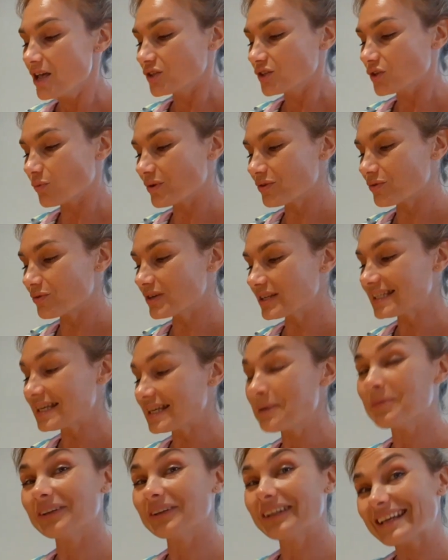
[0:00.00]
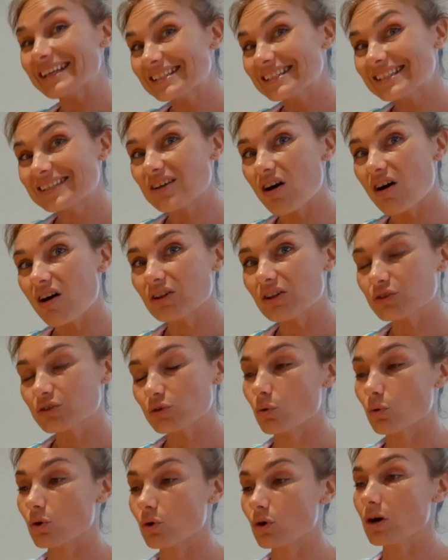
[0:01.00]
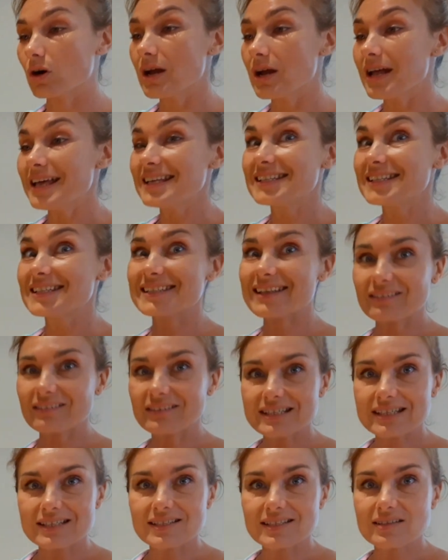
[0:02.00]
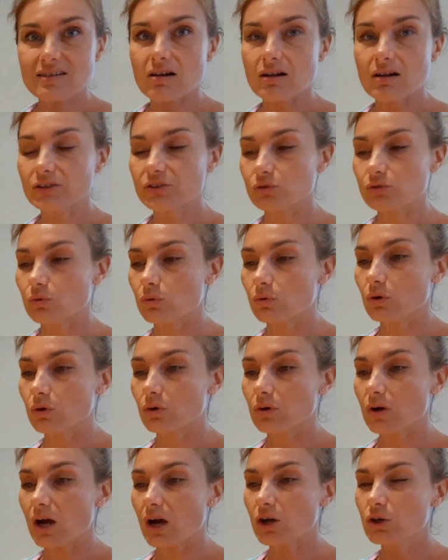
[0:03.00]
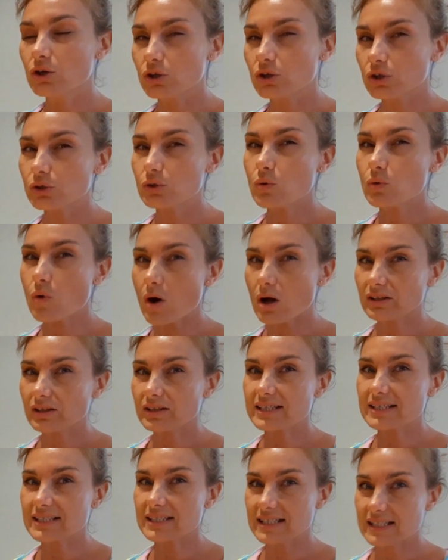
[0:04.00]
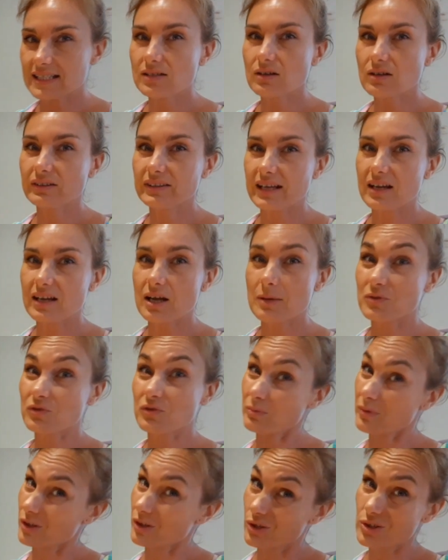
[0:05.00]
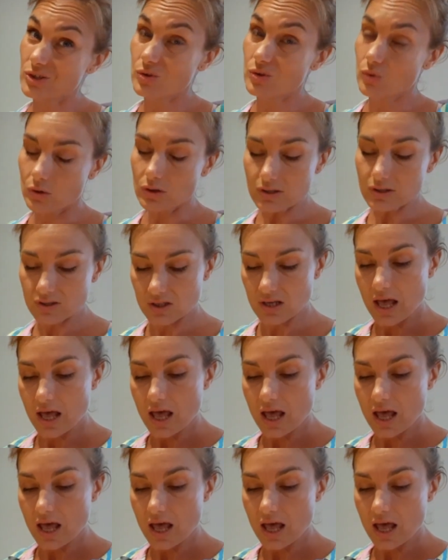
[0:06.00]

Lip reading: So whether it's Himalayan salt or Celtic salt or a good quality sea salt that comes from a good source.